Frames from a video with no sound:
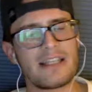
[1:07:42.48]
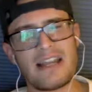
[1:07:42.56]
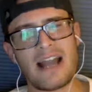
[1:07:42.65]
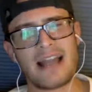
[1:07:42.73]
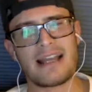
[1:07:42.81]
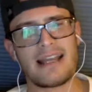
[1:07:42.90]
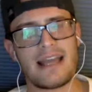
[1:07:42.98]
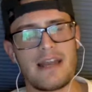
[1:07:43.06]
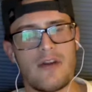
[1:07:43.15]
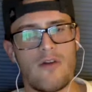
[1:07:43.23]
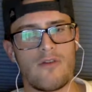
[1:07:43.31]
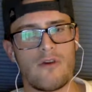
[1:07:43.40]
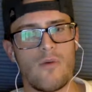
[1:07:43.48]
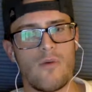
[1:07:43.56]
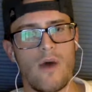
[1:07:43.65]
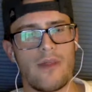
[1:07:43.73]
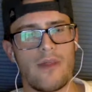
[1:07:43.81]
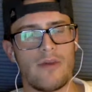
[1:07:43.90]
not going to get in over a
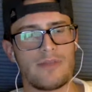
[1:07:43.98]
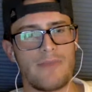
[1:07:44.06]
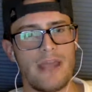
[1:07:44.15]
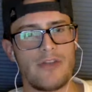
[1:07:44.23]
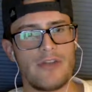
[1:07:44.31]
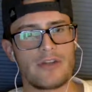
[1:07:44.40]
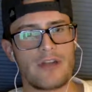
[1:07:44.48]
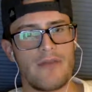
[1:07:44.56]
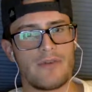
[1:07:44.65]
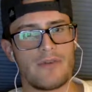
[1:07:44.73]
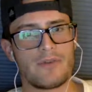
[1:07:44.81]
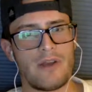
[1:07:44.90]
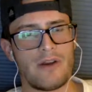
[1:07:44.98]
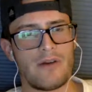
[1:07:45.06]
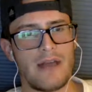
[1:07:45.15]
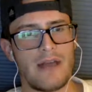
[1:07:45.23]
one-loss major conference winner, right?